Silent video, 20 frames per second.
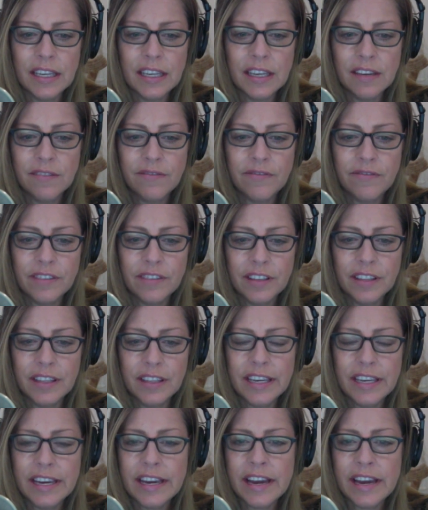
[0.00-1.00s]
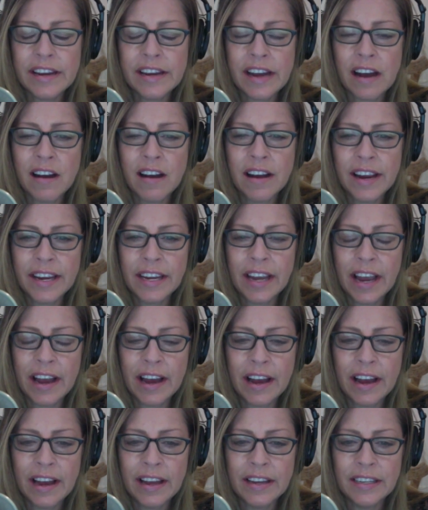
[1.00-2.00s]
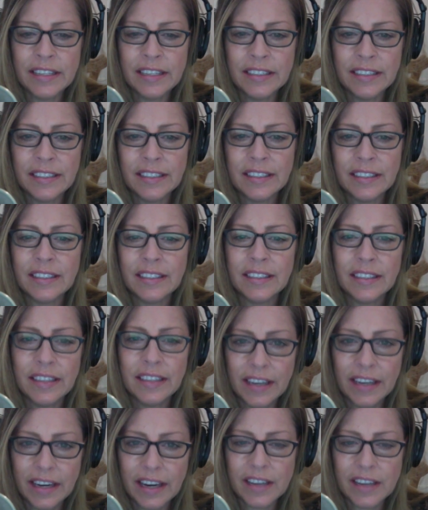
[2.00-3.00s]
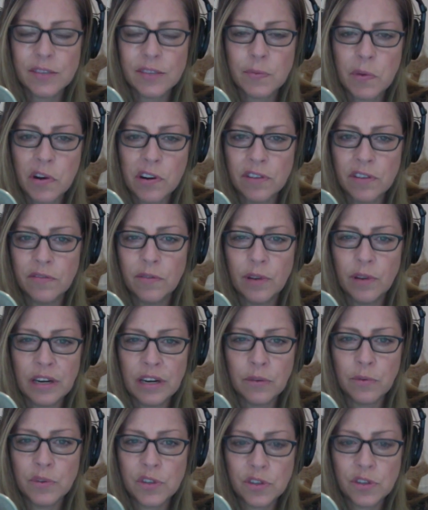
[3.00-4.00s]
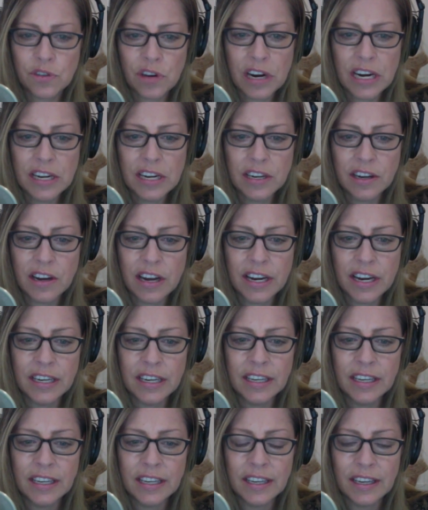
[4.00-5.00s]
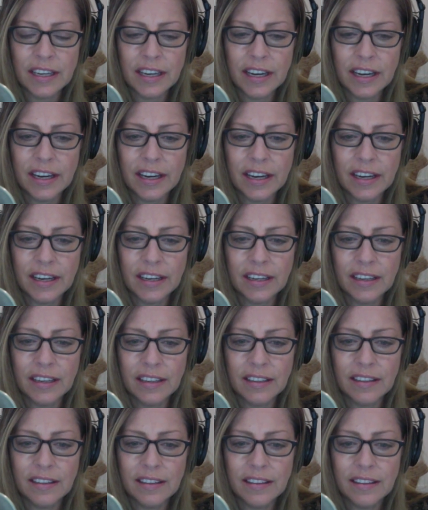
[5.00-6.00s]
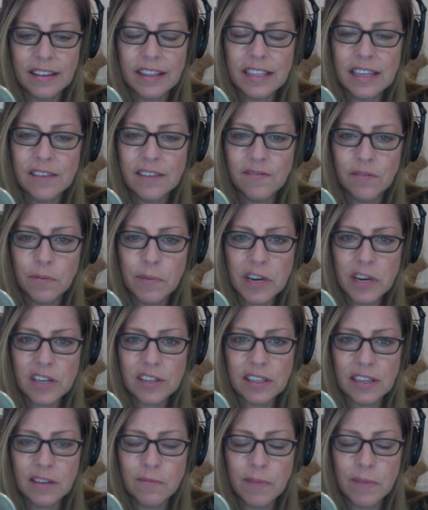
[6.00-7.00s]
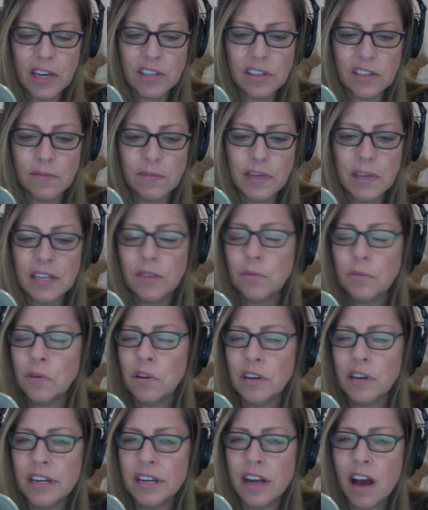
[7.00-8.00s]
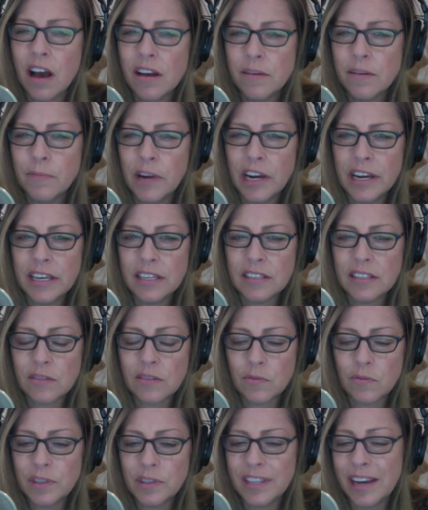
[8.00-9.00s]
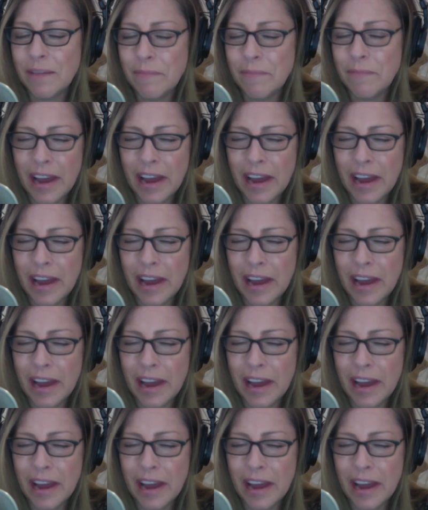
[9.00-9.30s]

if the AI had as part of what it was trained on uh, the information that you mentioned, but it were anonymized, would that